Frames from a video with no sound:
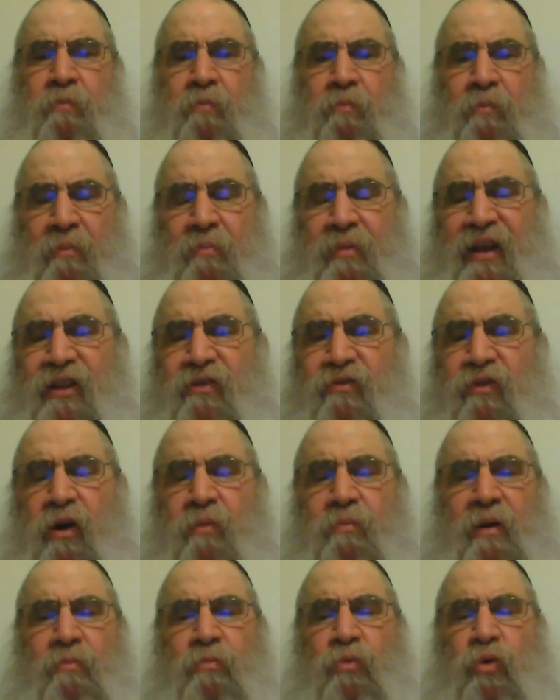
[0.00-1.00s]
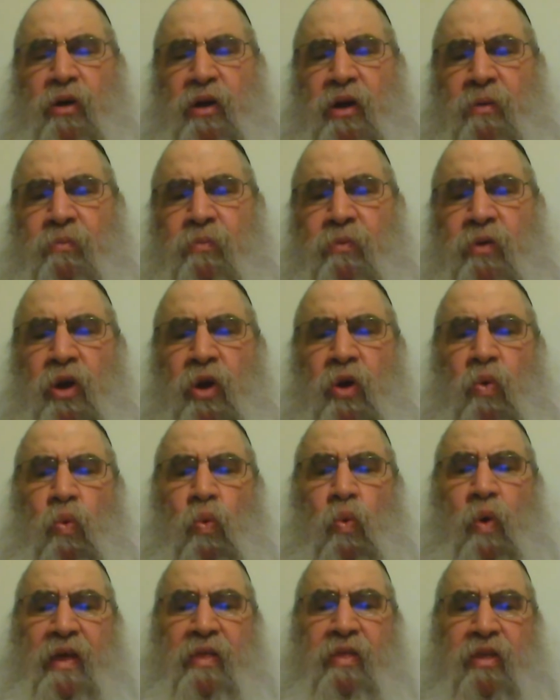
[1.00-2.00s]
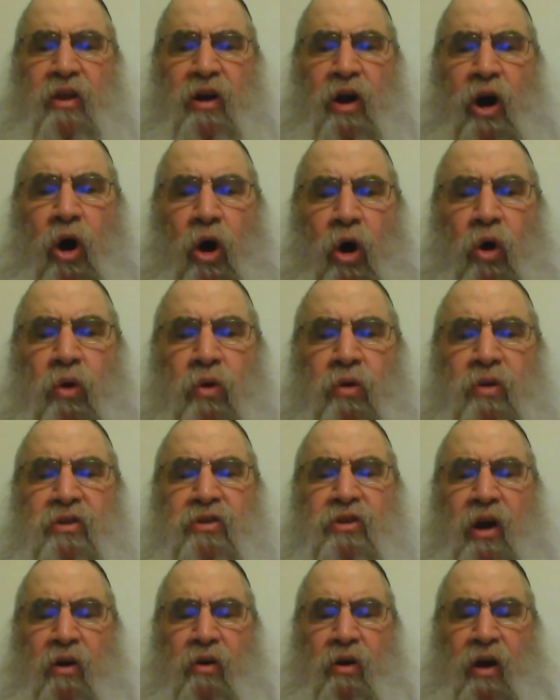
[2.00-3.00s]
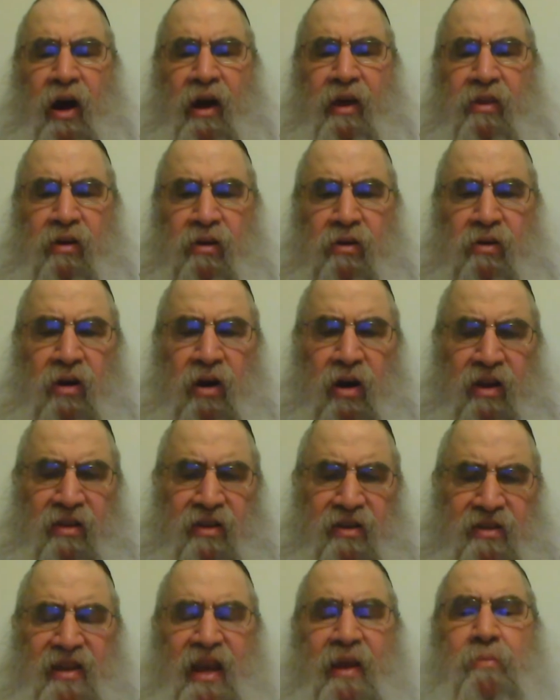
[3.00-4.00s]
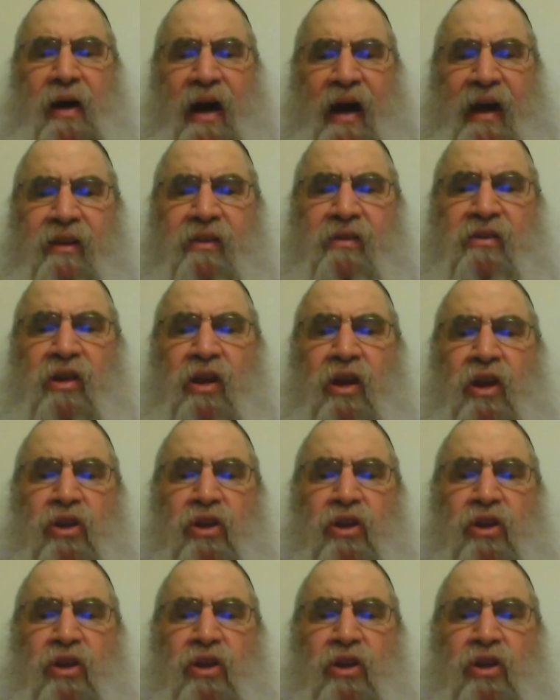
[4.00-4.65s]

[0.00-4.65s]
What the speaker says: But medvar mamurim, when the holes are either on the same height,